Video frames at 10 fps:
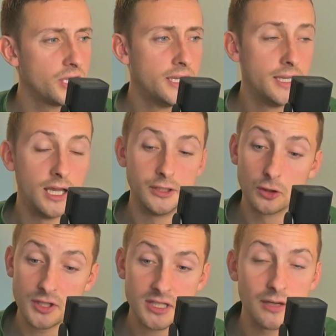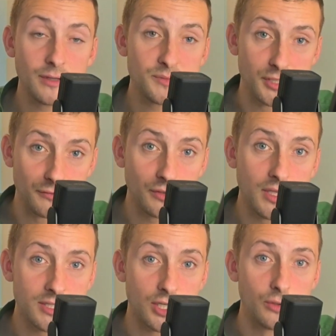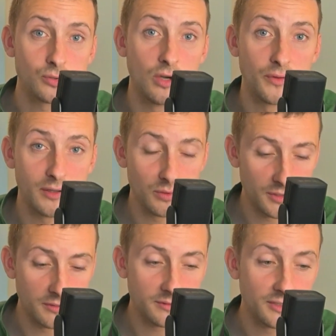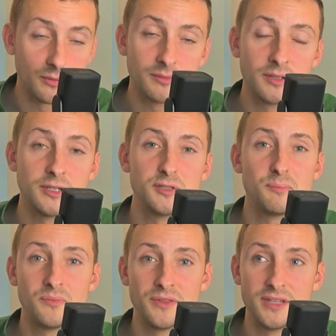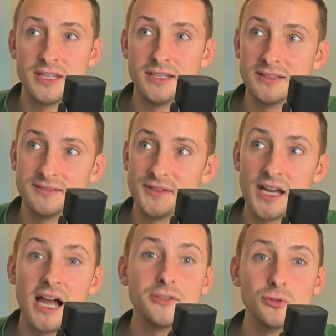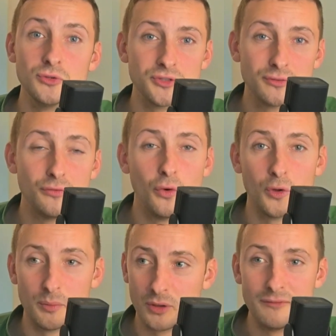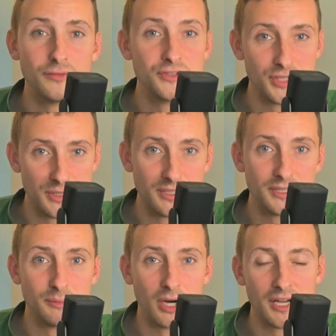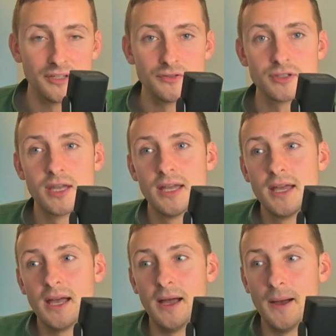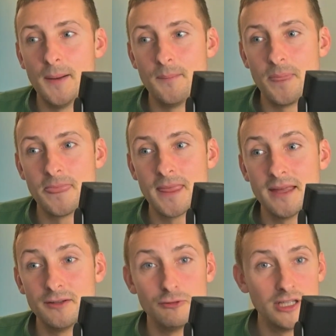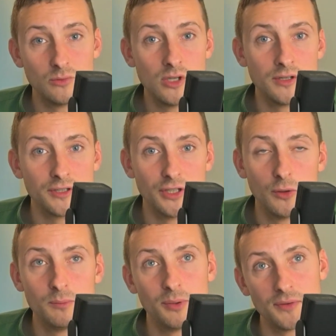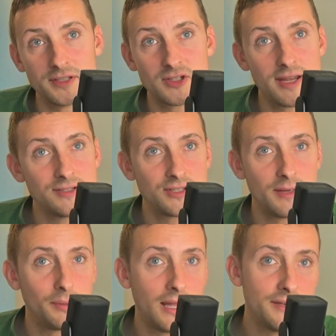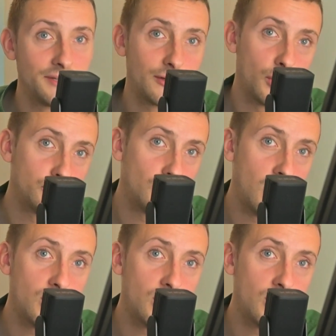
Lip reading: And you look at Southampton a few years ago as well. They were the idols for the Brentfords and the Brightons. They really were, but they changed their plan. They got it wrong.